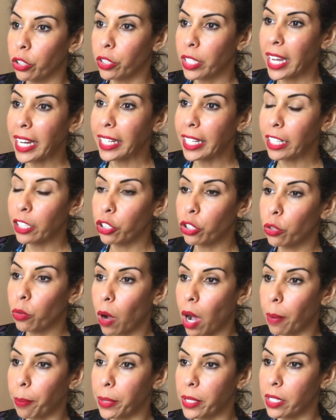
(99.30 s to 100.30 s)
taking
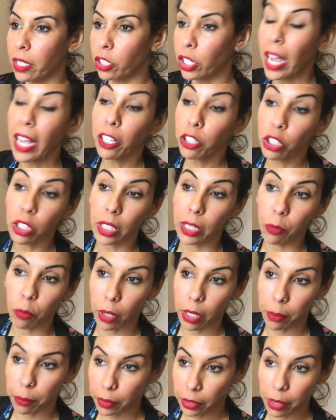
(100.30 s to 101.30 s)
two oppositions. Actually,
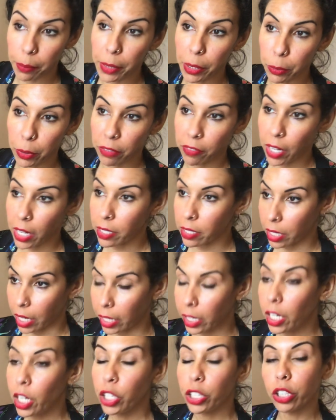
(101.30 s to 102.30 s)
let me revise
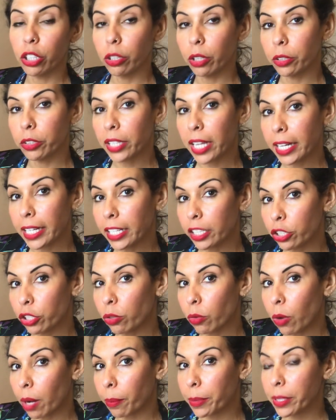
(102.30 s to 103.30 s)
that. You're taking
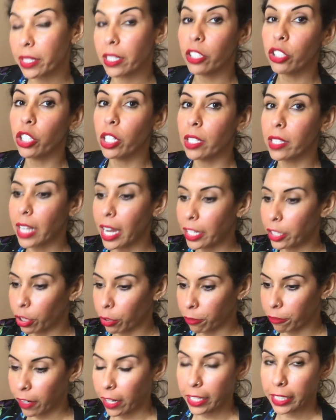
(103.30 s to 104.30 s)
two oppositions and
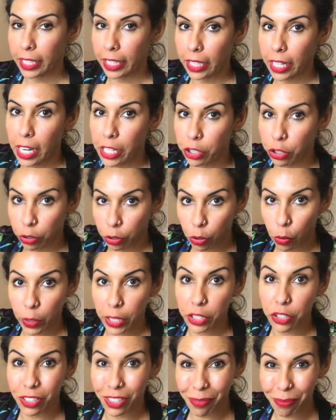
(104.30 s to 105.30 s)
you're
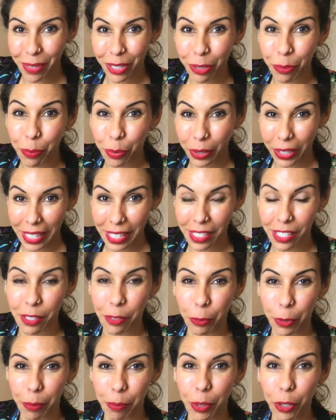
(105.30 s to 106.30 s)
going to the middle place
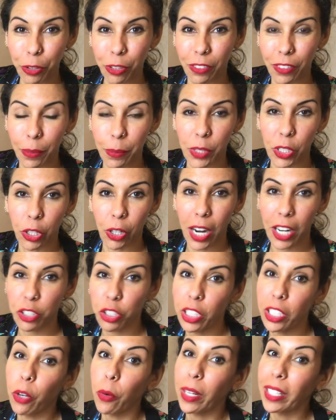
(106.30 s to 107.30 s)
with both of them. So you're
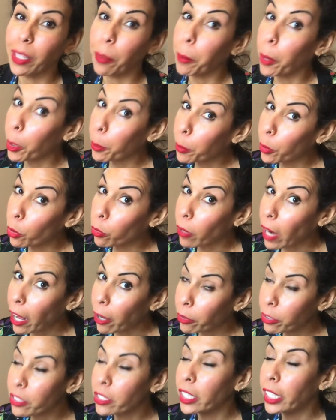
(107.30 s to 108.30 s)
actually going the purple
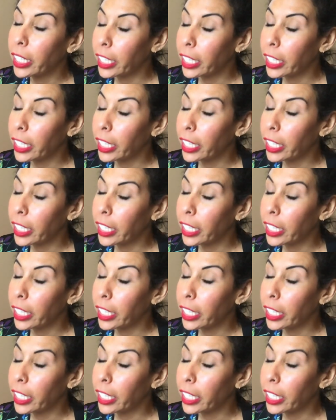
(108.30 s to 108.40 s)
route,